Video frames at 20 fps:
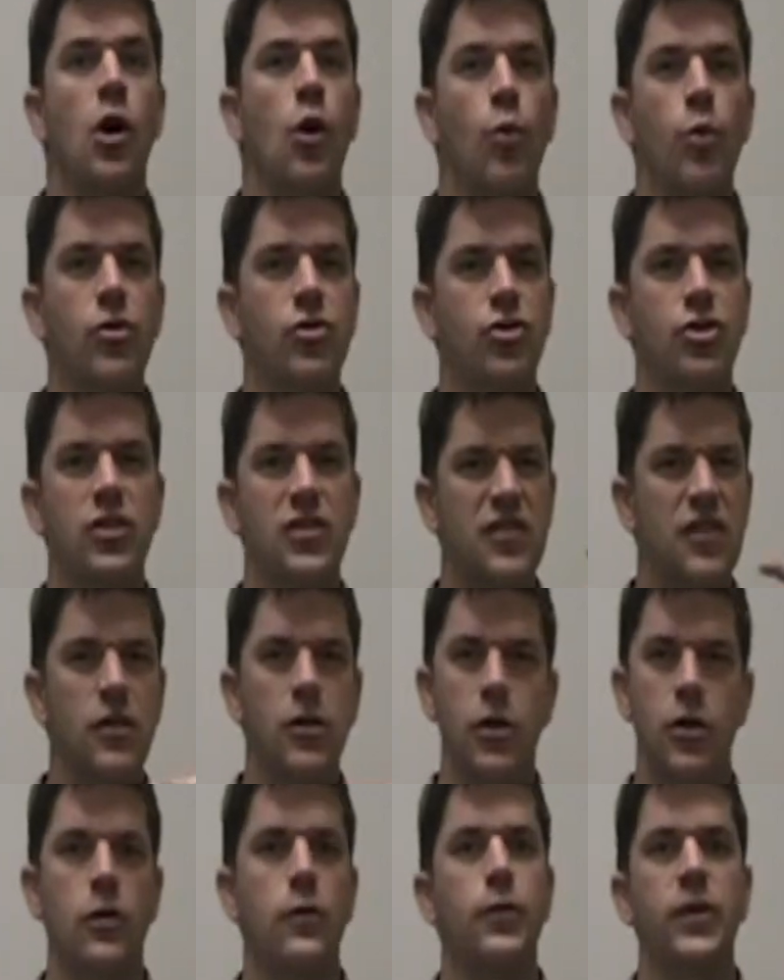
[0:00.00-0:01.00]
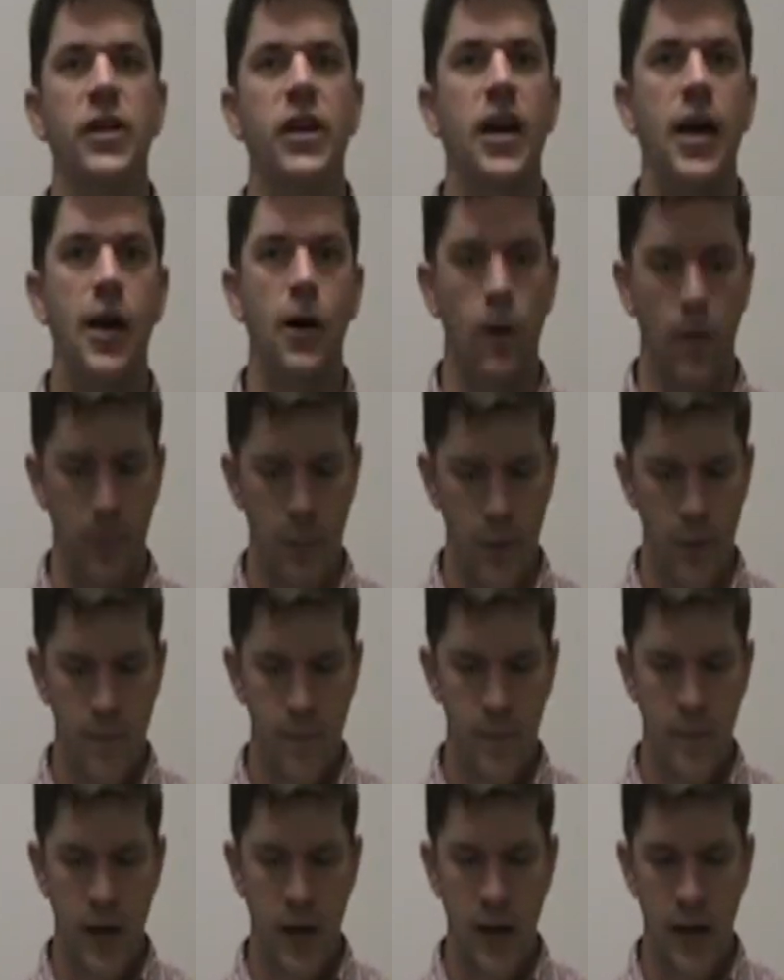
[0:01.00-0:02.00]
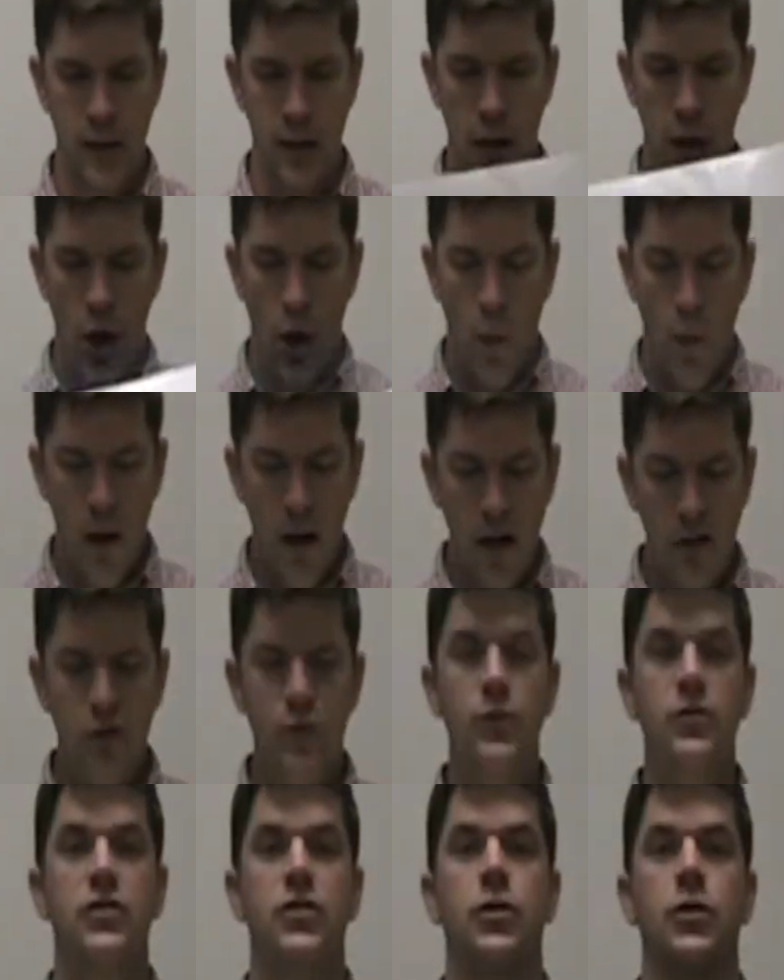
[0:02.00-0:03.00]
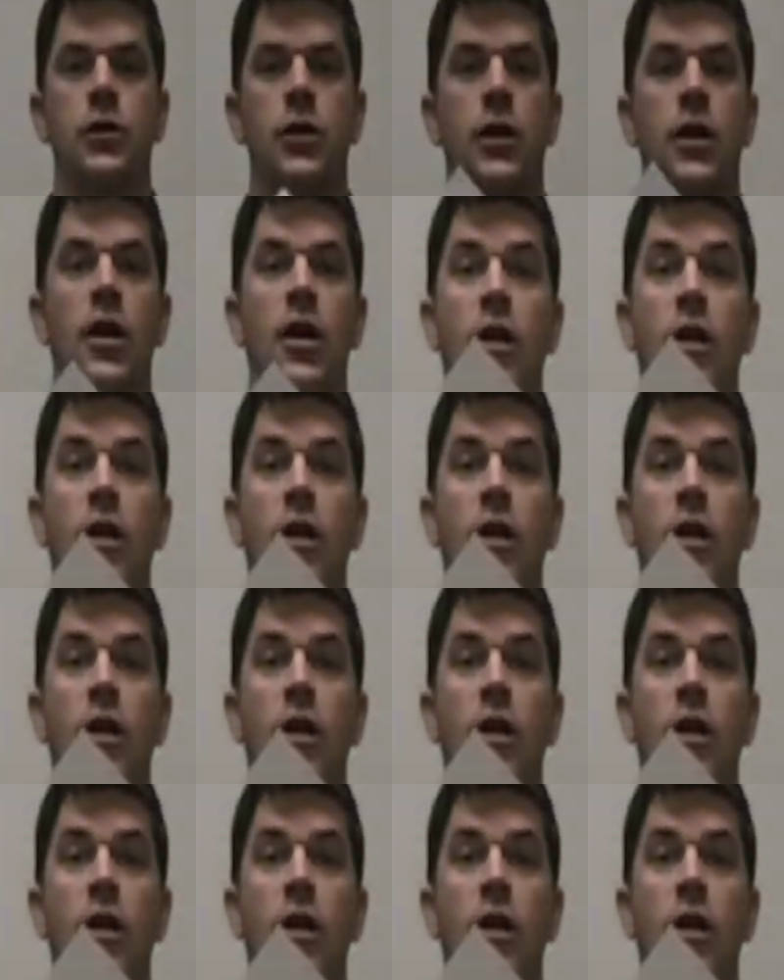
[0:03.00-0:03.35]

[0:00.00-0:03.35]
with just a little bit of help. Okay? What else was good?